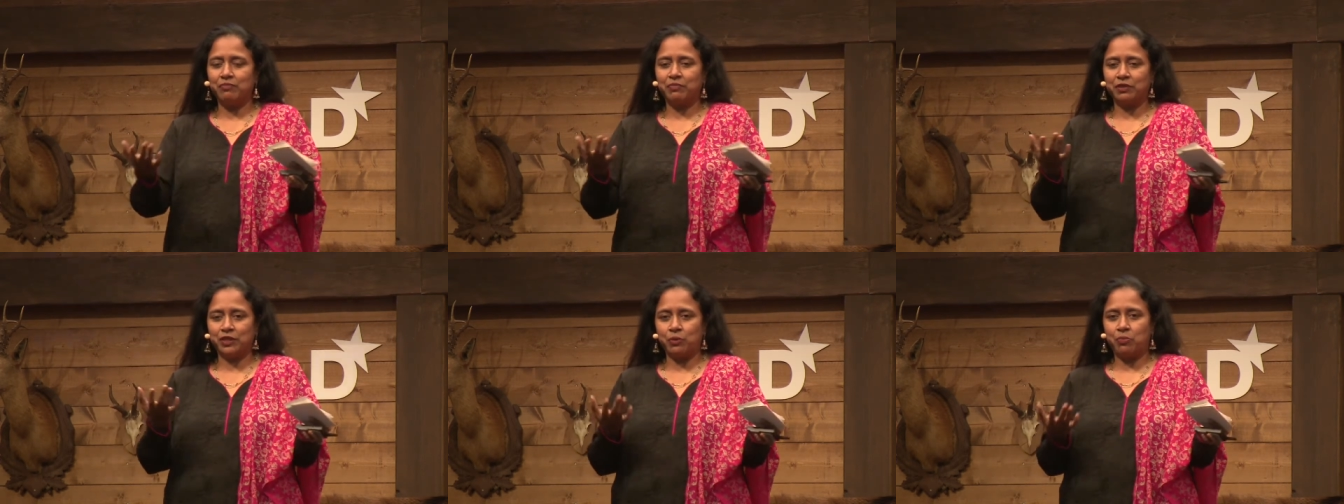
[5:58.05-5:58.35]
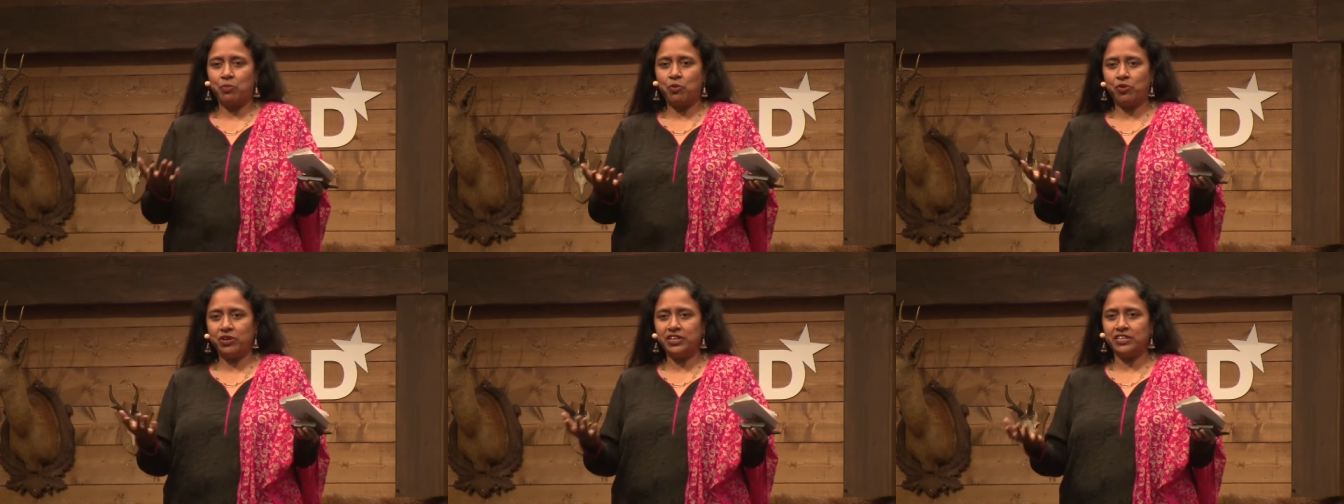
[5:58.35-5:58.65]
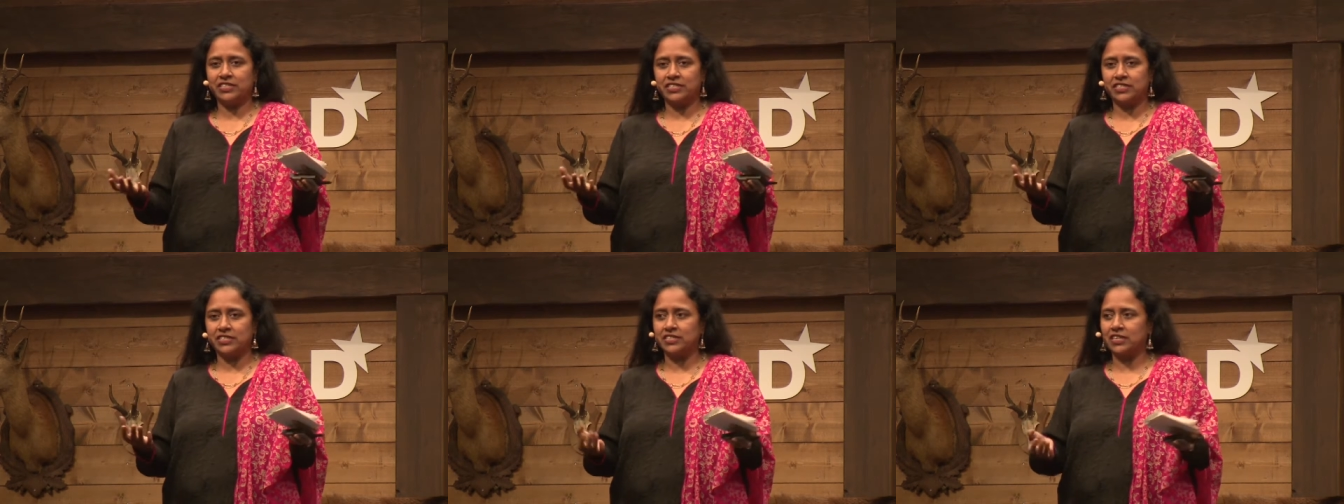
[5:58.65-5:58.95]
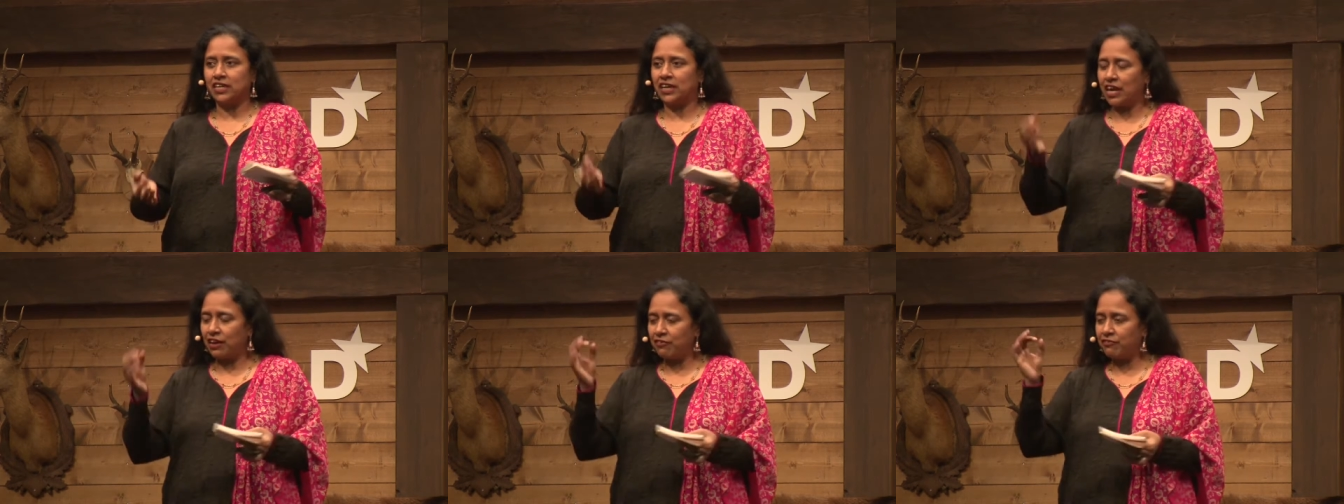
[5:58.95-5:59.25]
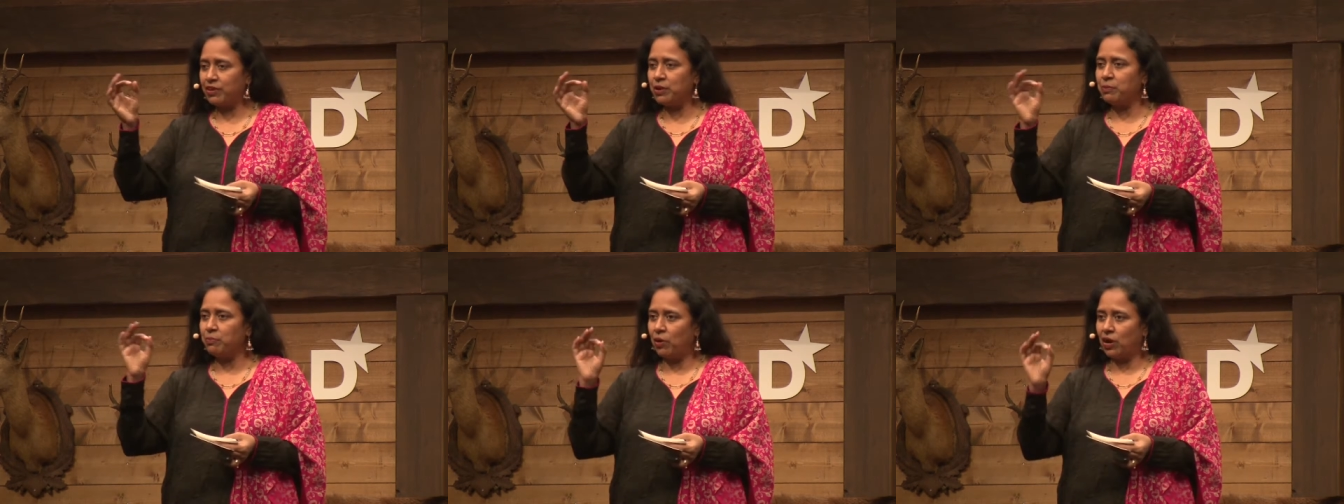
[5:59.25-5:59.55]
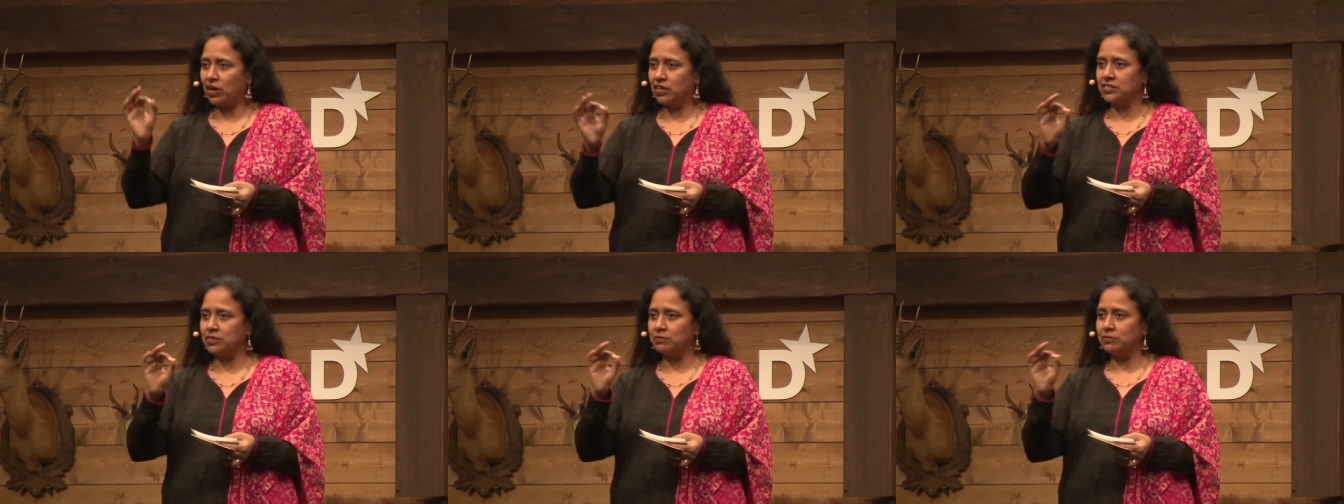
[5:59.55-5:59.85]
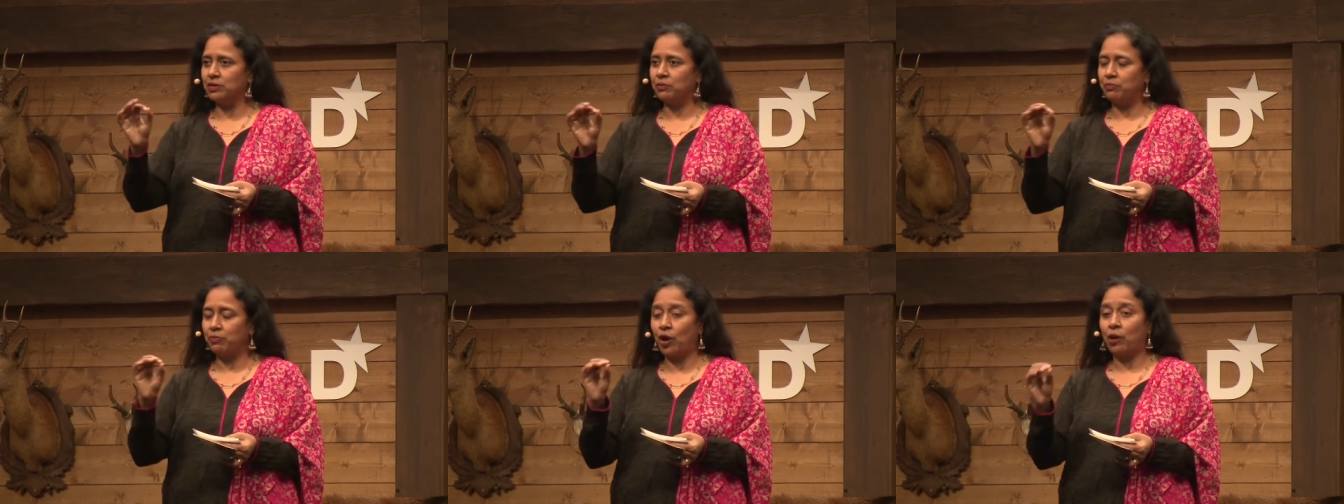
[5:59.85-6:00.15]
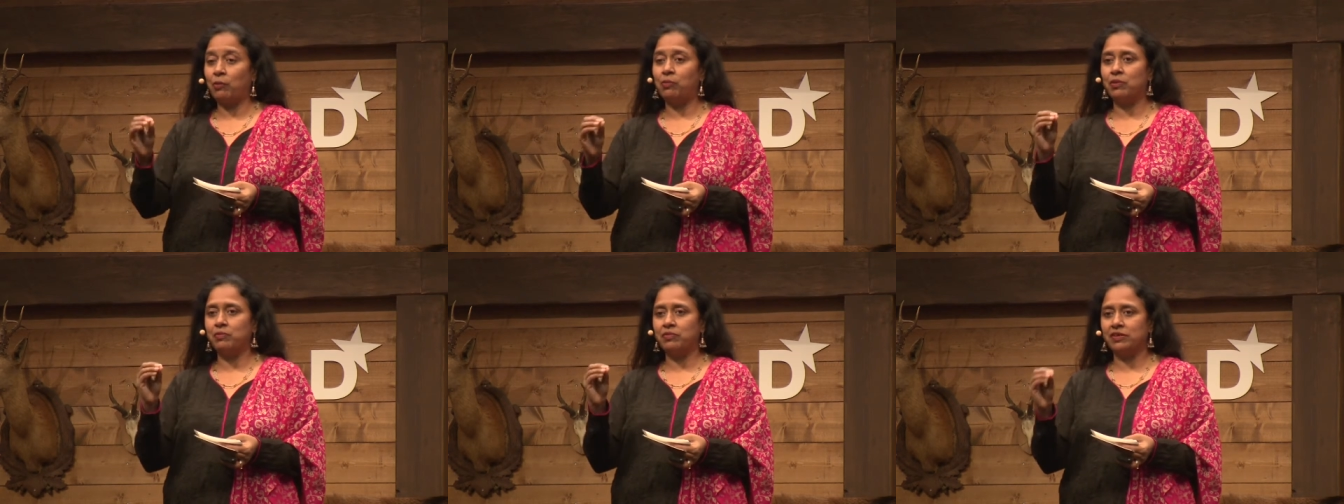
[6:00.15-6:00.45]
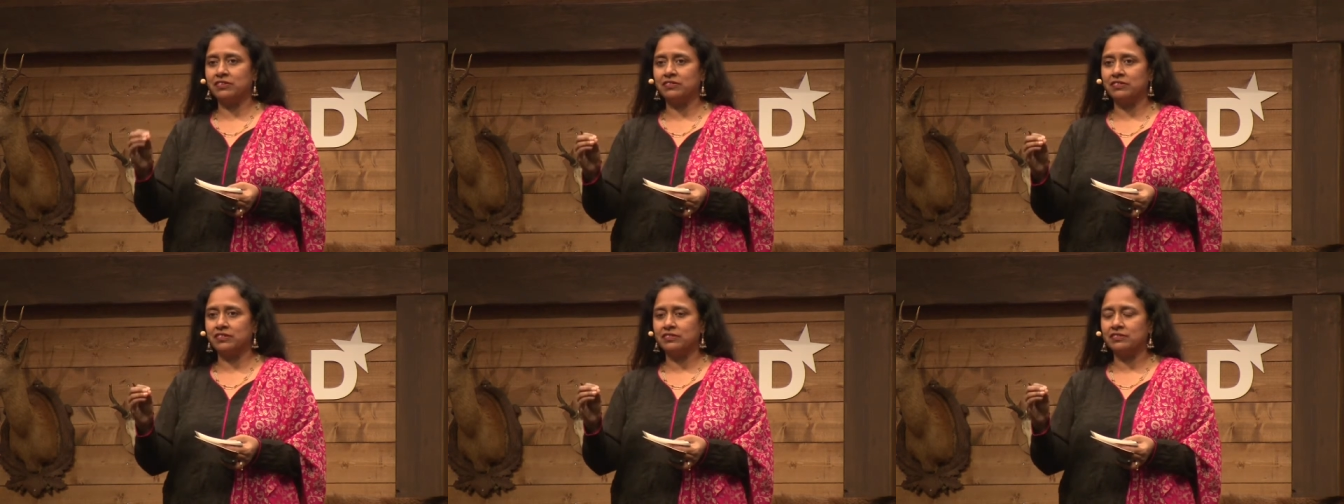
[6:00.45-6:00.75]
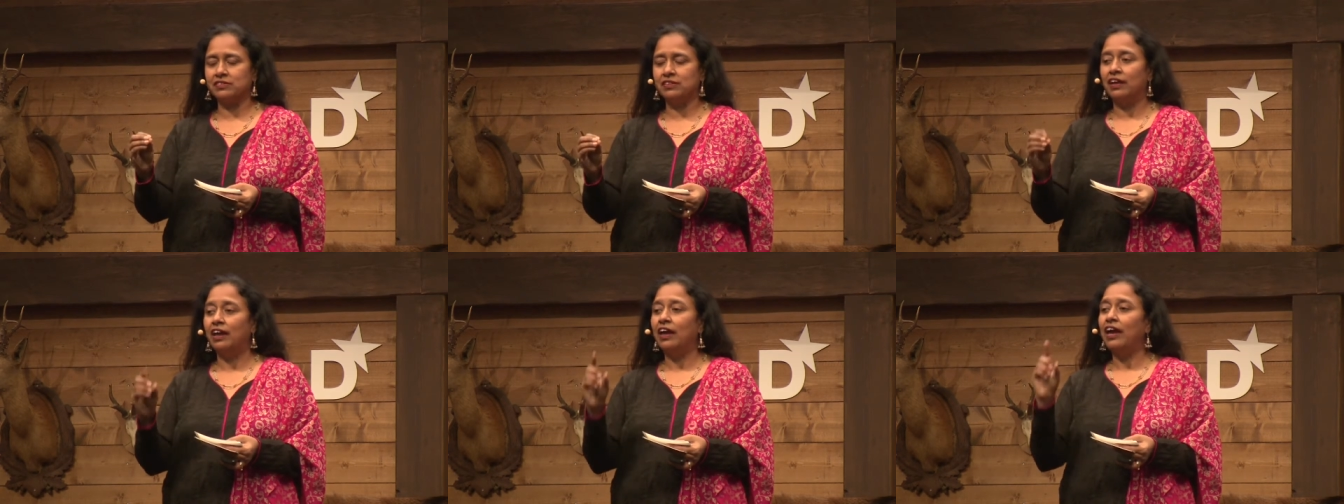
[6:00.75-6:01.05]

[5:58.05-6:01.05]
but the point is that every possible problem exists.